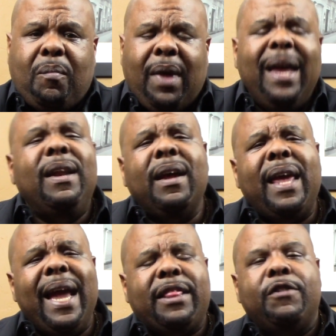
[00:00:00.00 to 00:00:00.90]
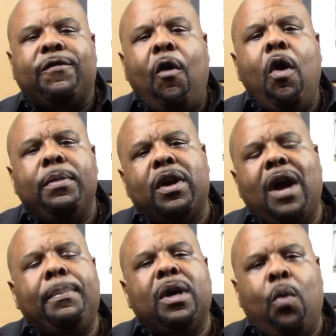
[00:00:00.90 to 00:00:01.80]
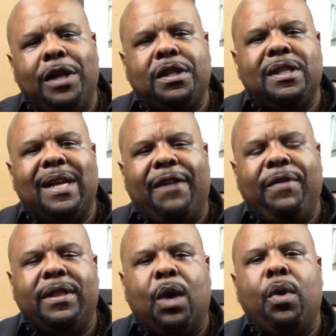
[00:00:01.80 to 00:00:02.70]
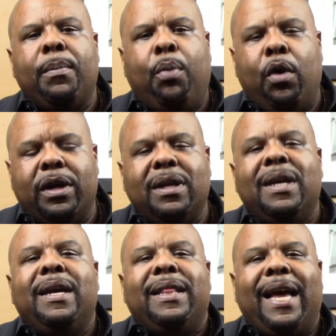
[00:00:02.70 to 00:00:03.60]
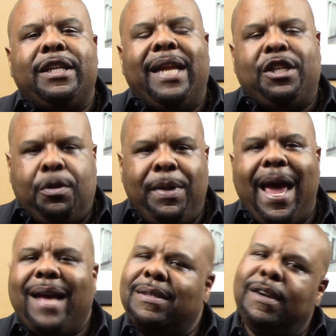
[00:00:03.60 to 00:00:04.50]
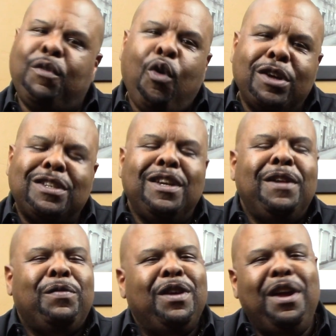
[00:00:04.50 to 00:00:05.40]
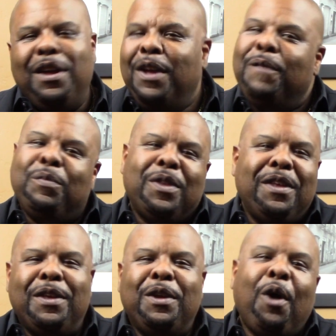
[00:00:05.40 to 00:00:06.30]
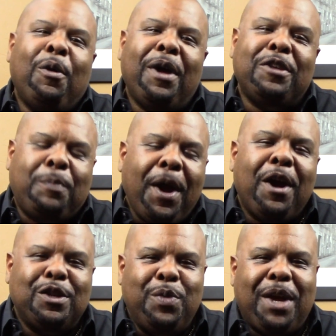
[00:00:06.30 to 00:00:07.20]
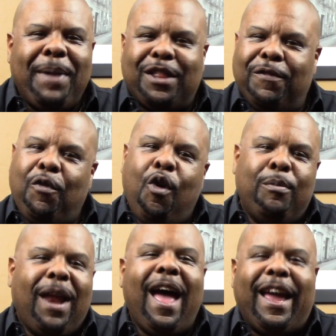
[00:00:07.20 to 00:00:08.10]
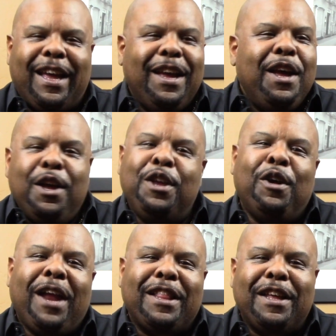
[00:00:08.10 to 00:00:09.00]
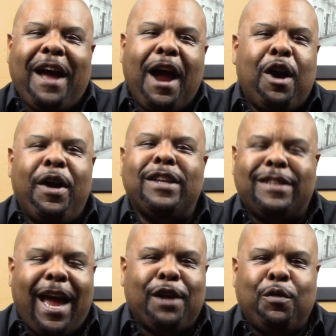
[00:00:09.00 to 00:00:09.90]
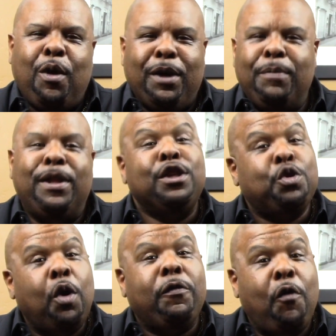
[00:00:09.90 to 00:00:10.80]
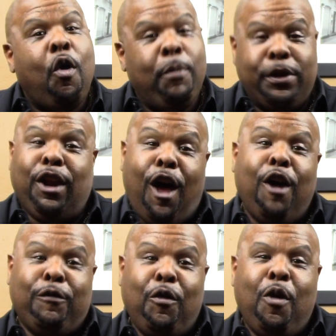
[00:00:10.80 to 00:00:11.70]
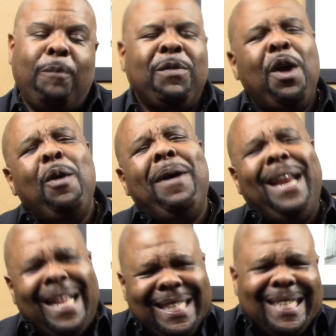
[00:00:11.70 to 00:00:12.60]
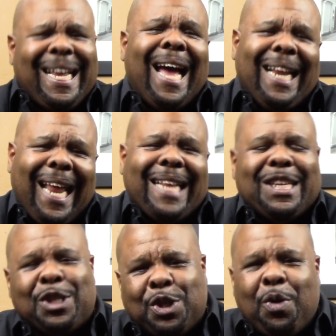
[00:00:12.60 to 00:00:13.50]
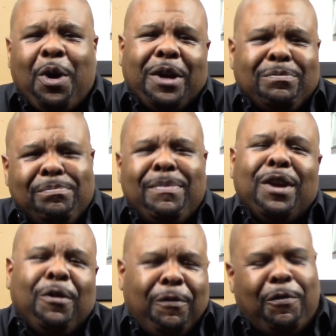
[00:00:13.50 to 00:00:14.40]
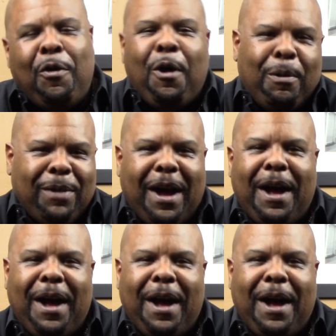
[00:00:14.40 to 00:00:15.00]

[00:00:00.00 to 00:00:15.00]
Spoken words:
in looking at this form, there are a couple of questions that I felt that were important that should be asked. And of course, as parents, we can make the form like the IRS tax form. It could be the short form or the long form. But this is kind of like the short middle form.